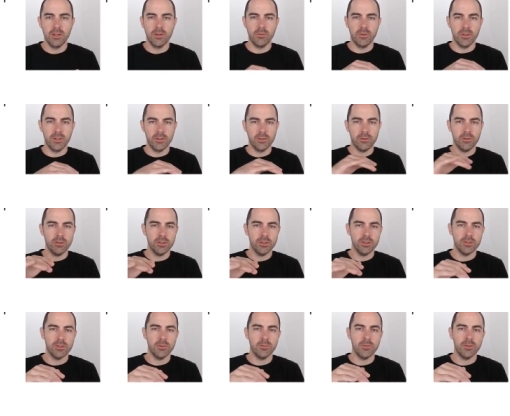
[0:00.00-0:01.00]
when it
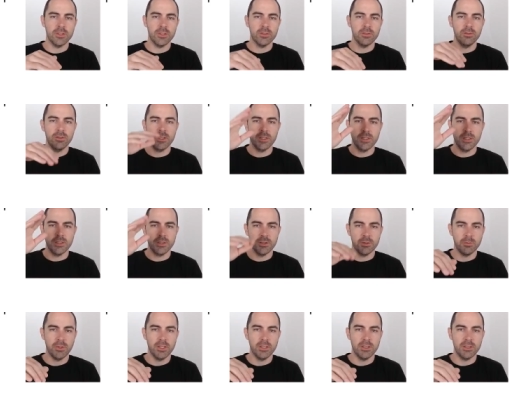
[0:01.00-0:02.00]
crosses some threshold, then it
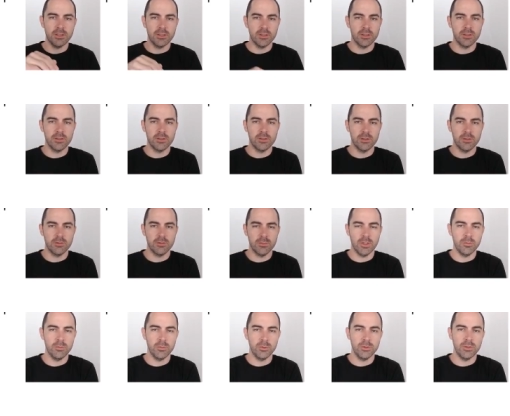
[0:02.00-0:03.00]
spikes some
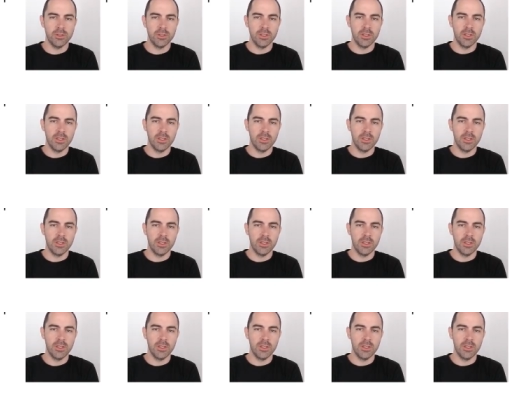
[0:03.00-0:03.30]
output,